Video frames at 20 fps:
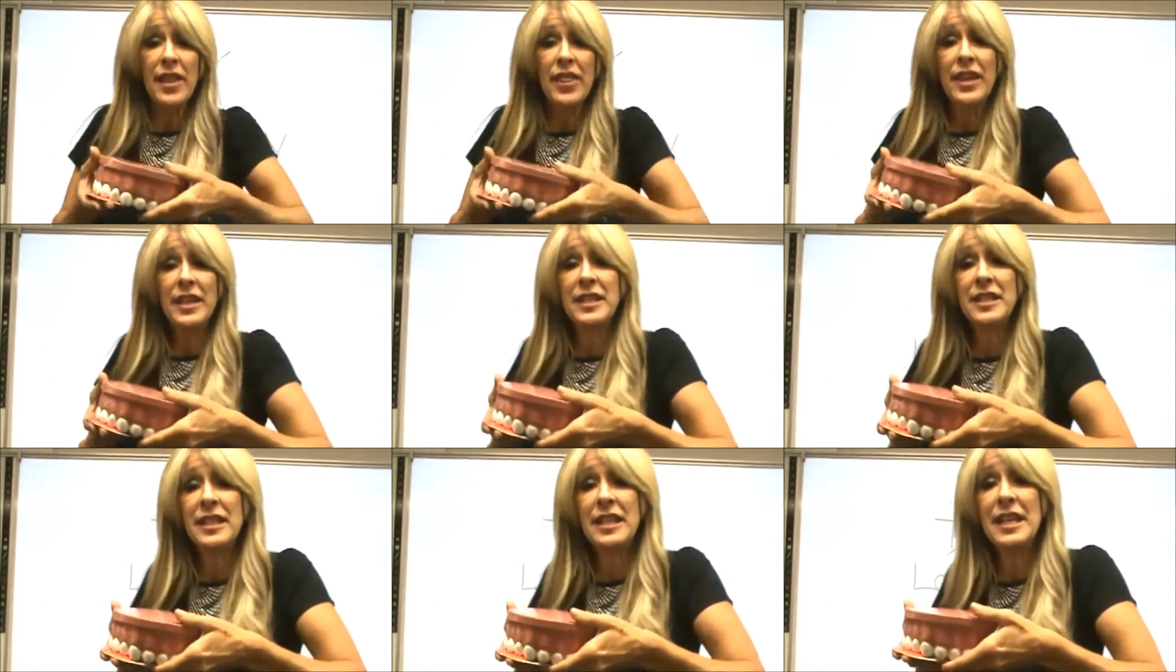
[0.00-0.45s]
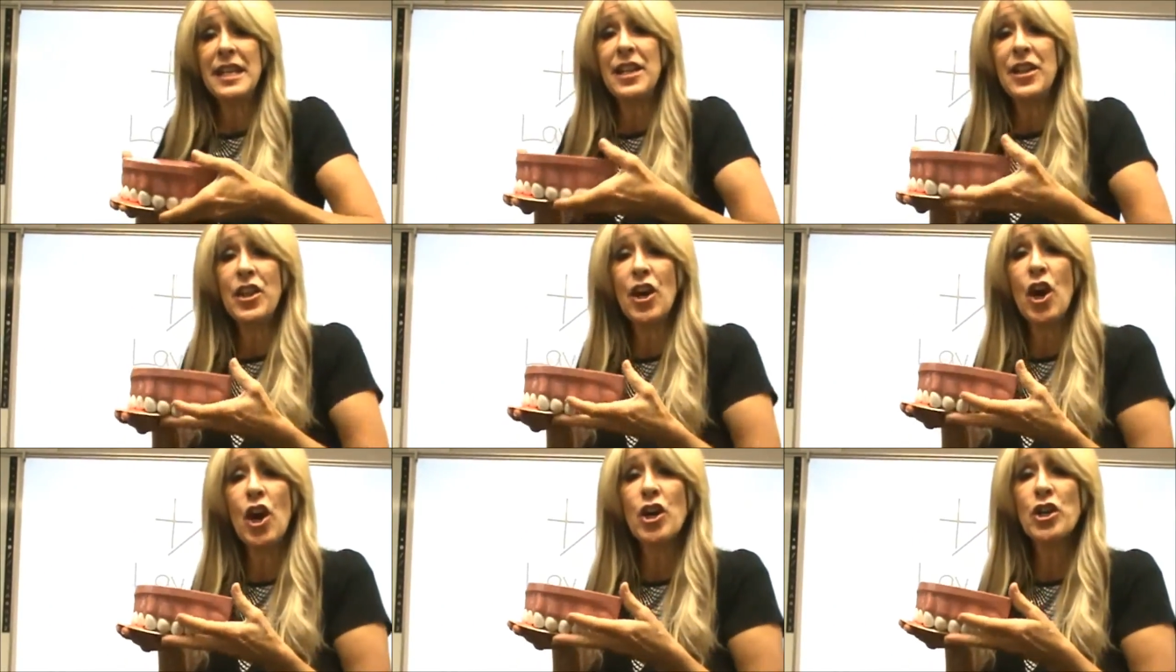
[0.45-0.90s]
The
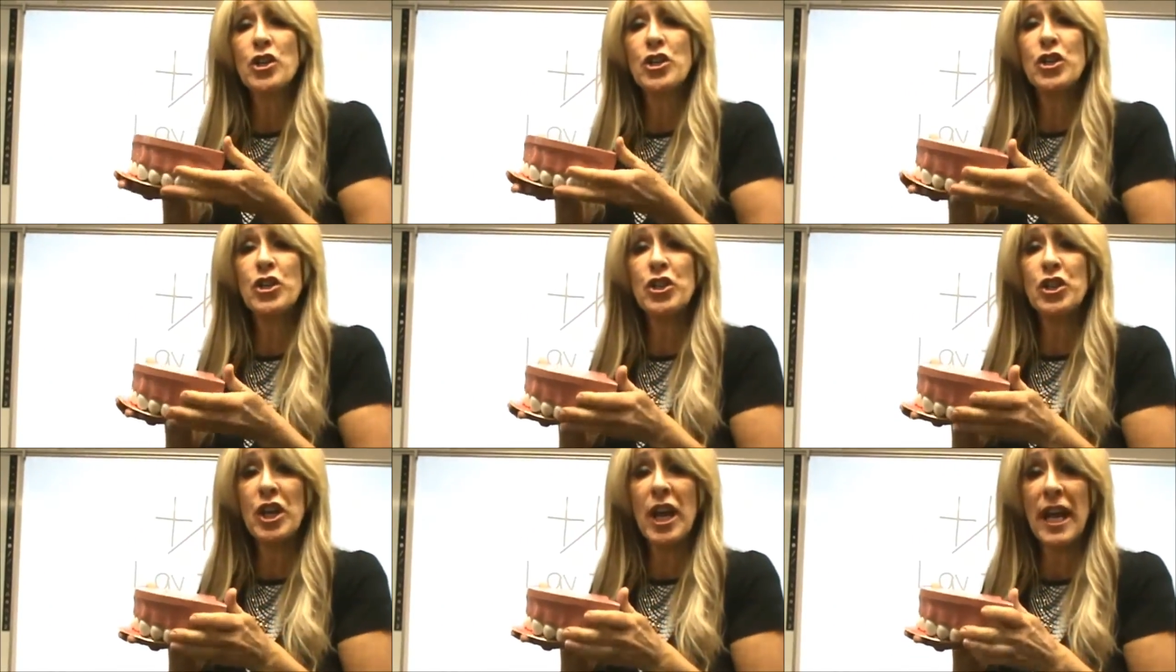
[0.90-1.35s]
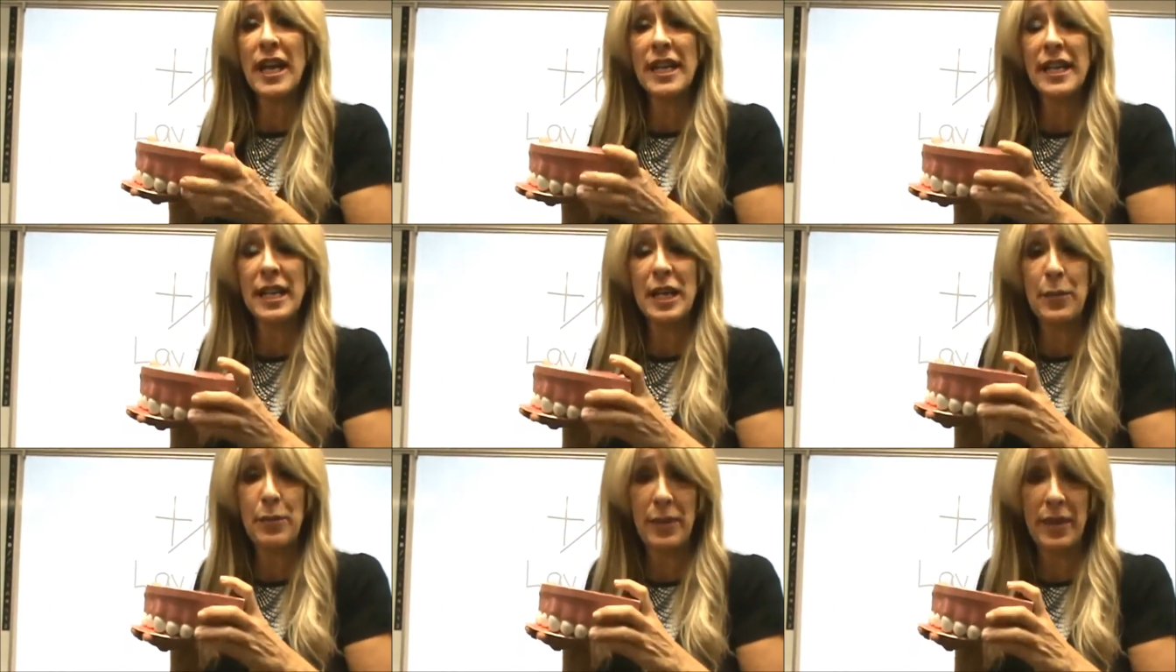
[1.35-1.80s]
teeth are
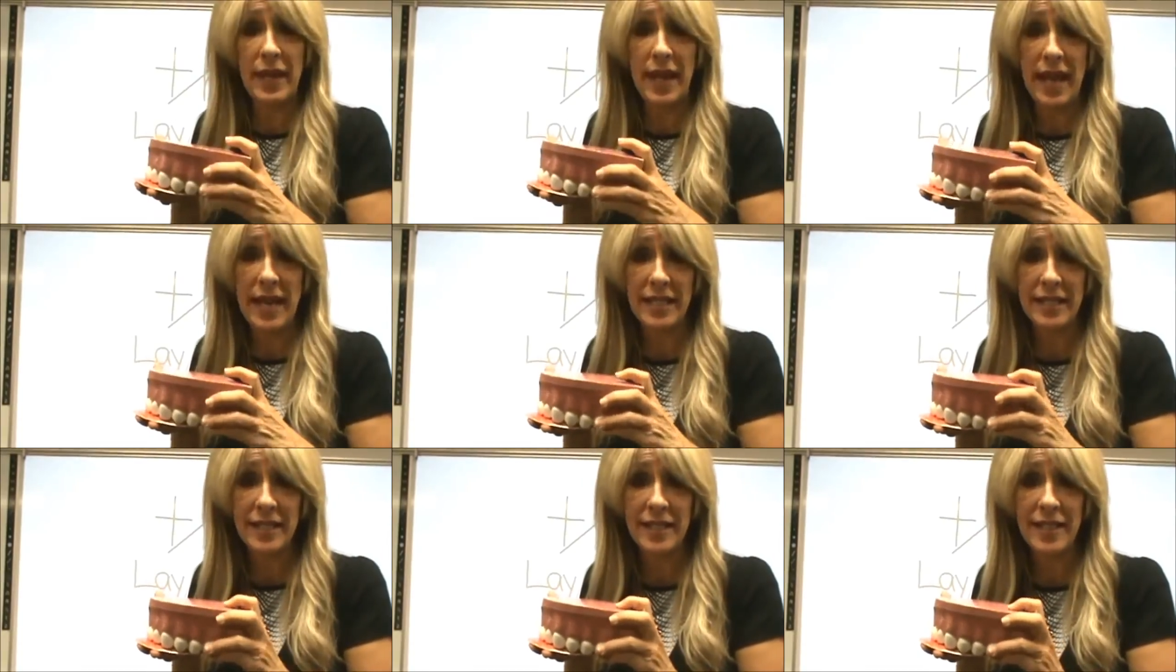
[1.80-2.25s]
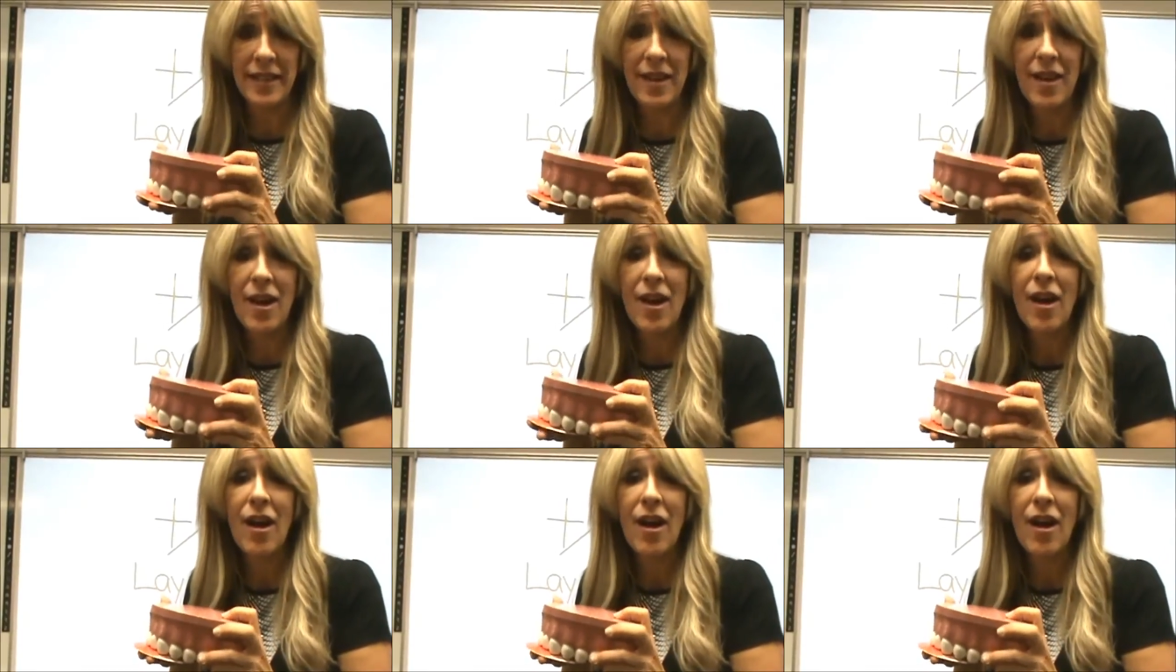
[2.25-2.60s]
gently placed